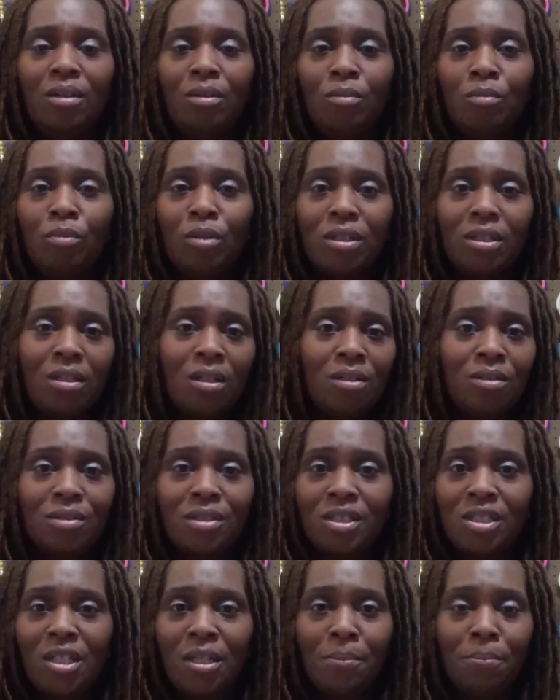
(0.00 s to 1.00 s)
with
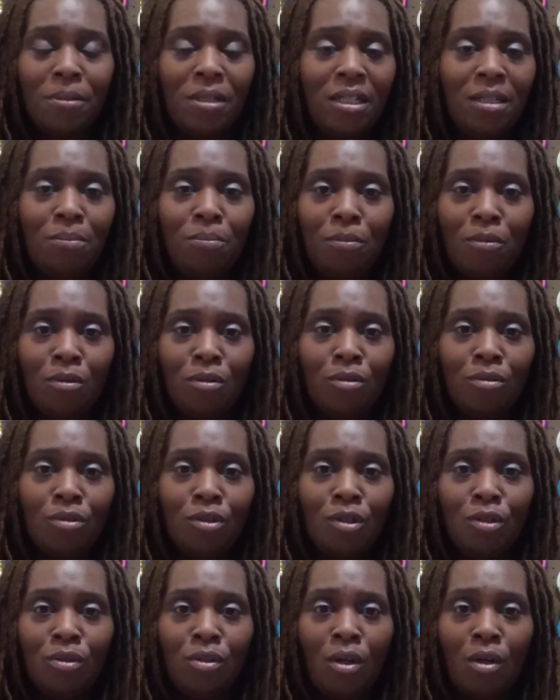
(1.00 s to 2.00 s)
those 10 people,
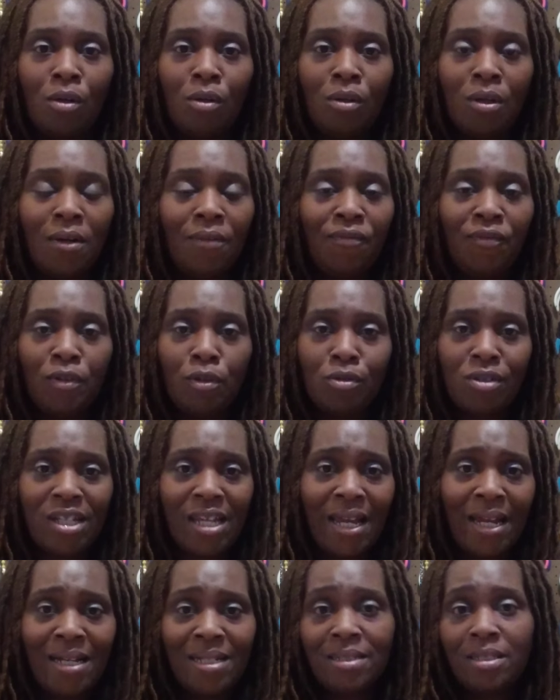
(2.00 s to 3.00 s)
a few
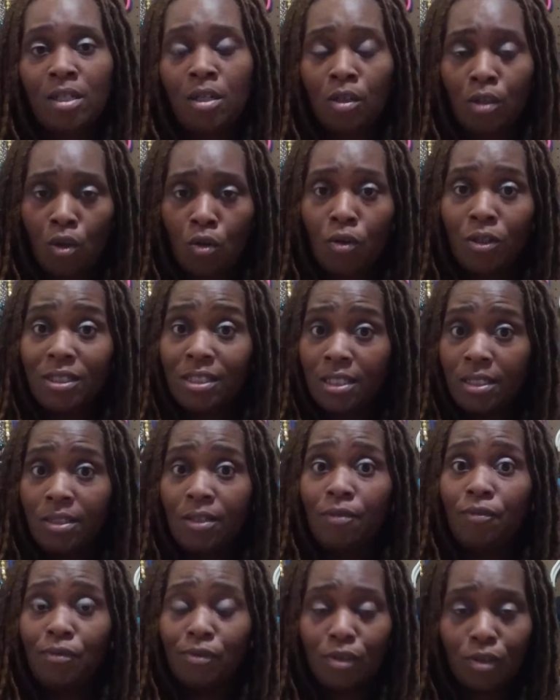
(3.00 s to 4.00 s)
times, of course, a
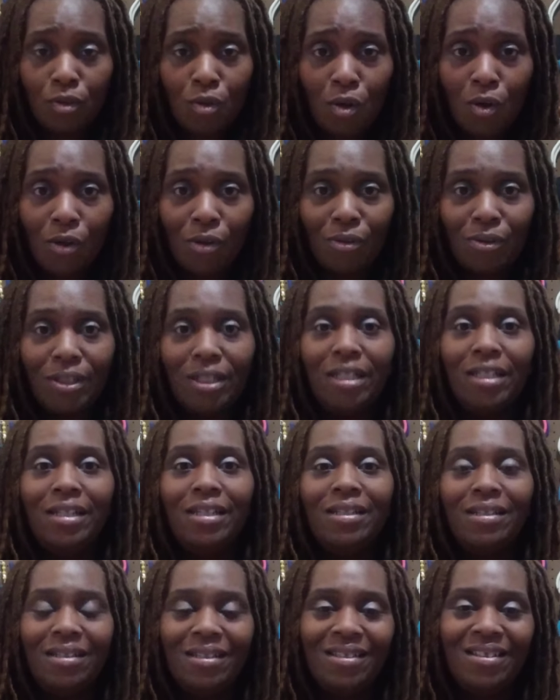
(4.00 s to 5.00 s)
different story,
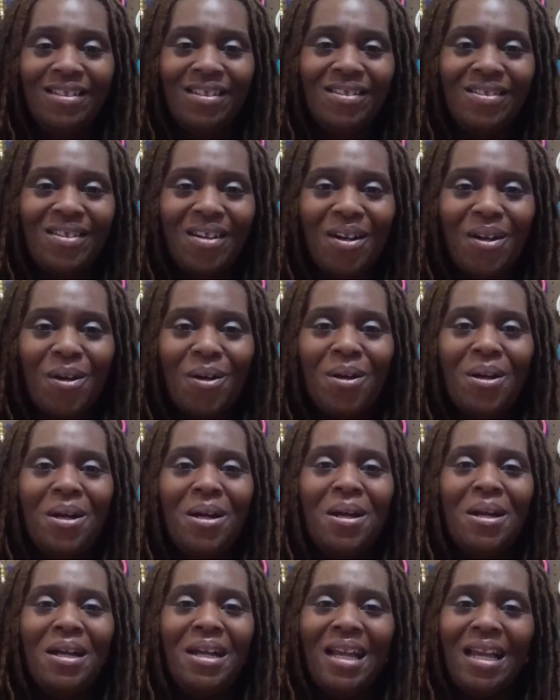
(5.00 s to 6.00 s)

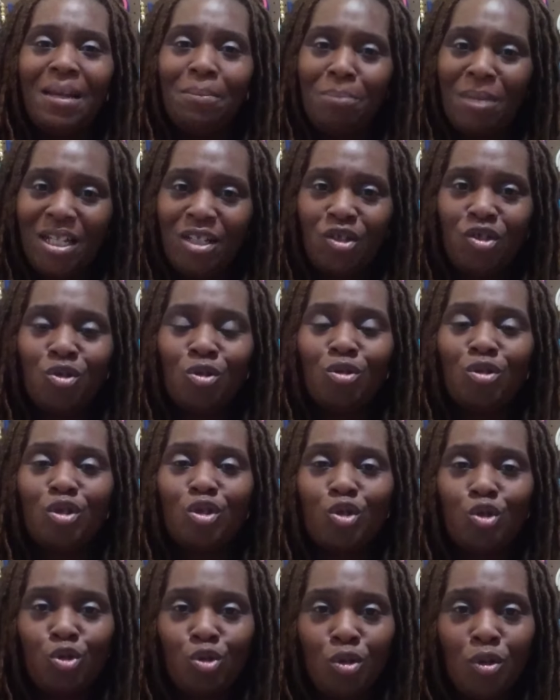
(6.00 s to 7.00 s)
and make sure
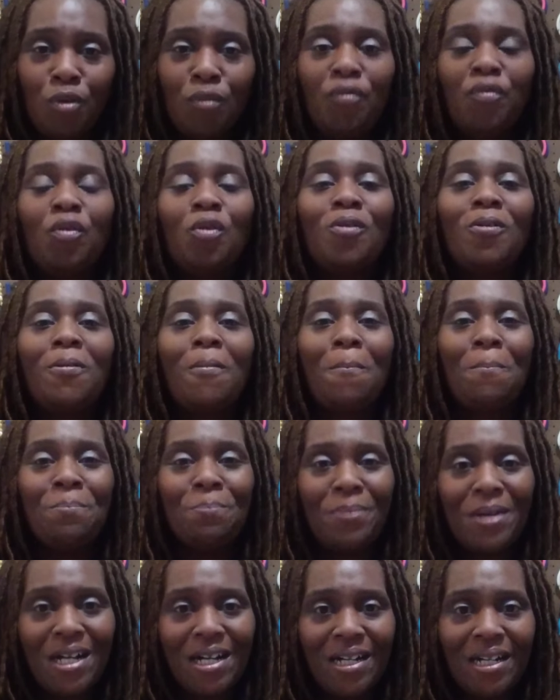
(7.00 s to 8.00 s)
it's truthful.
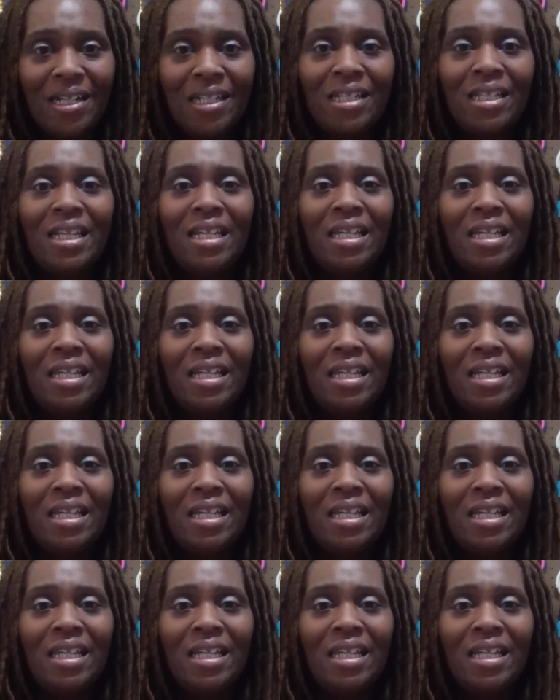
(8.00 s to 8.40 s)
But